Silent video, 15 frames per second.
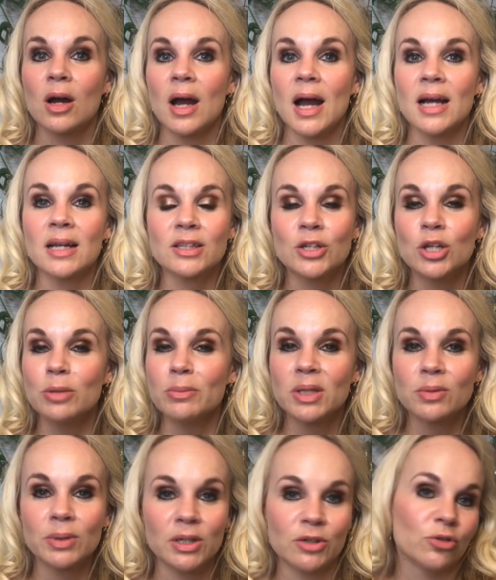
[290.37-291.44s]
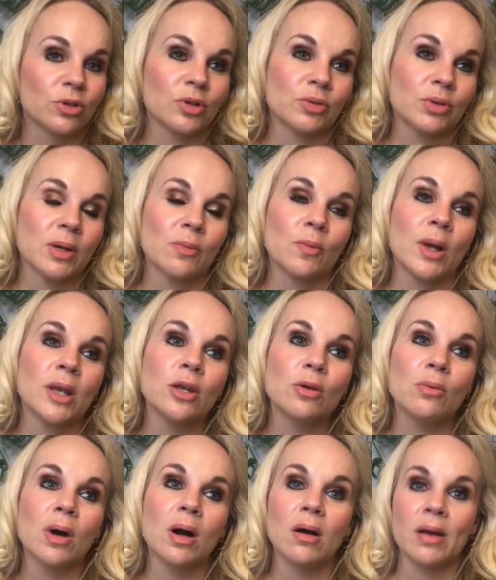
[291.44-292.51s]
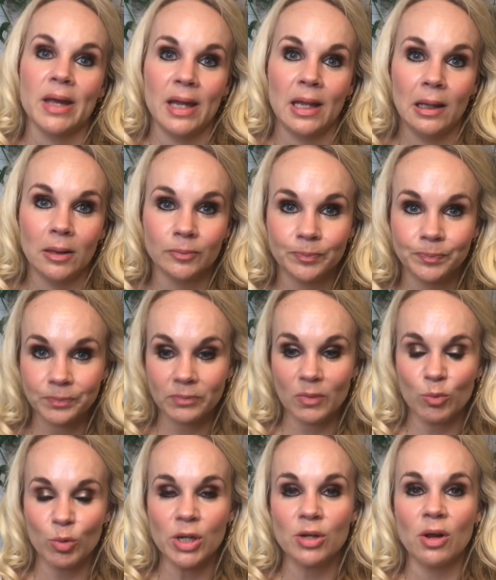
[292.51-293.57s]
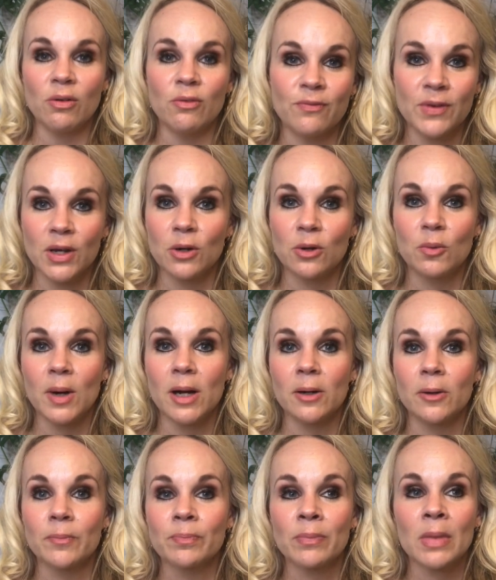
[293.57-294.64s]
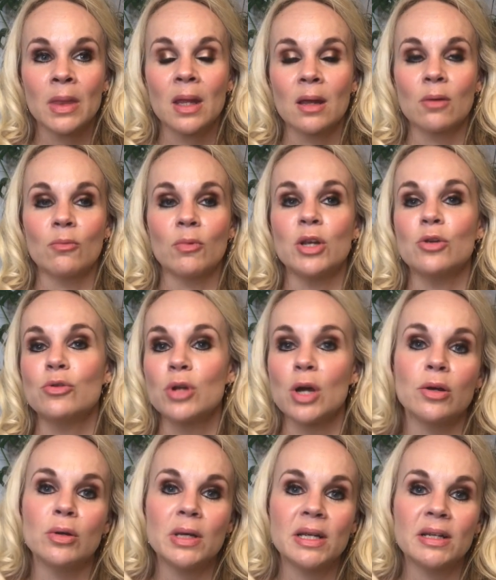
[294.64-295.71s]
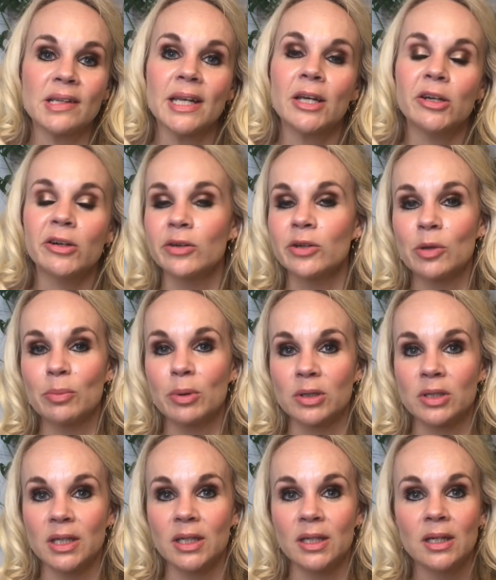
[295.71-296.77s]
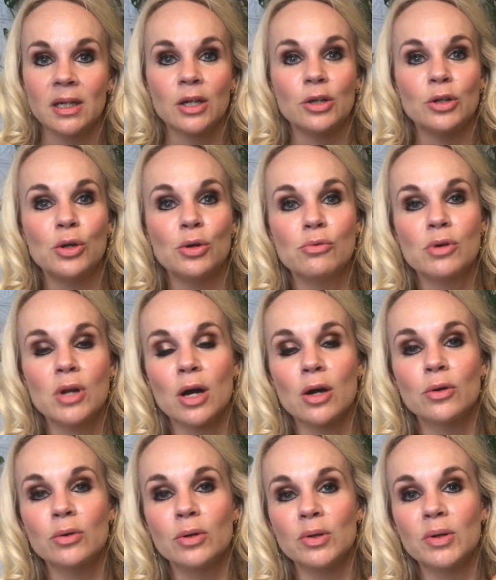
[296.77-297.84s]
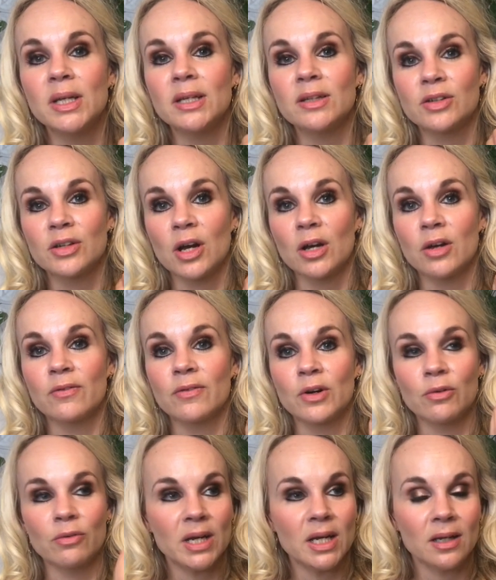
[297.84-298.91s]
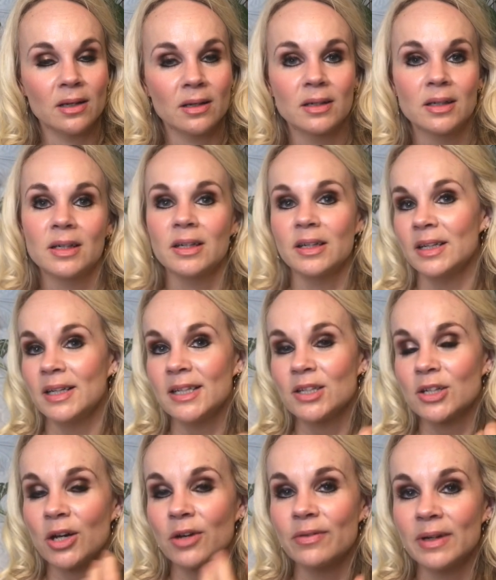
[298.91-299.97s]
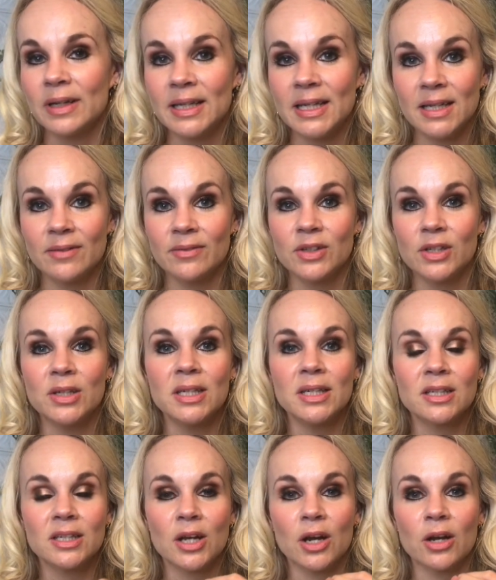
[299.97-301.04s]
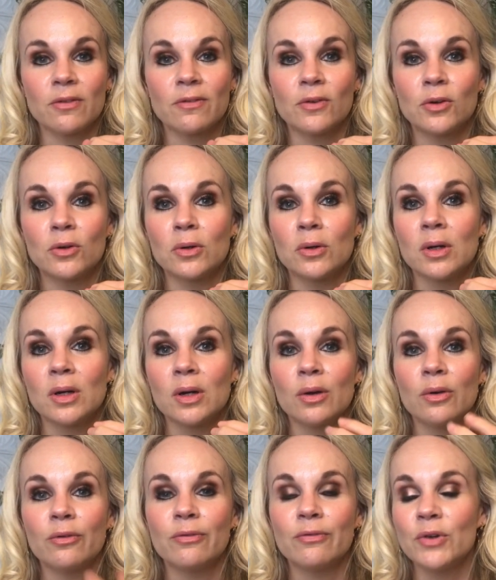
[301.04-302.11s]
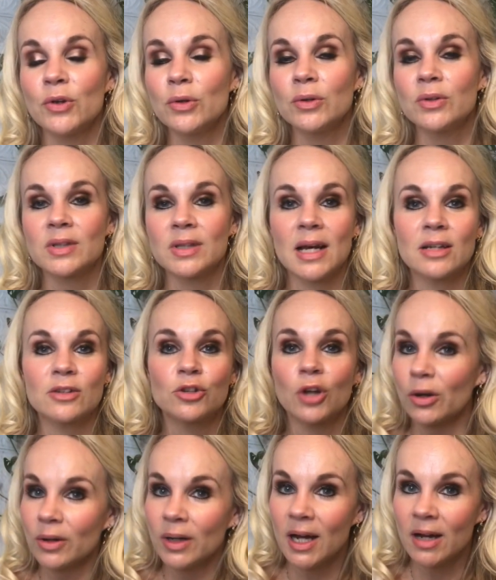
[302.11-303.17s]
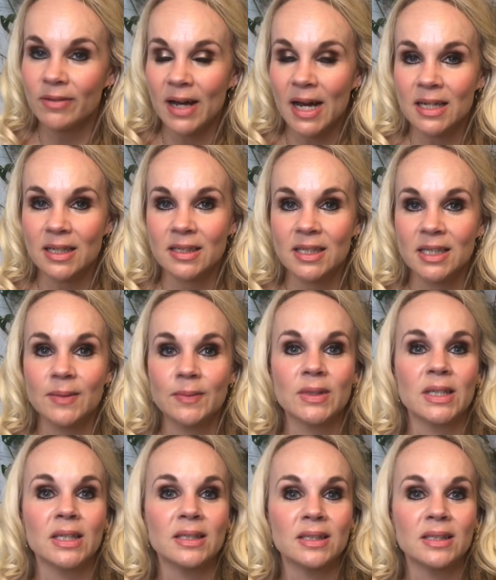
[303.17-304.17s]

As humans, we are drawn to it. When you are ill, when you don't feel well, when you know you need to heal your body, you know you need to go for green. you need to go for leaves, you need to go for foods that don't have additives and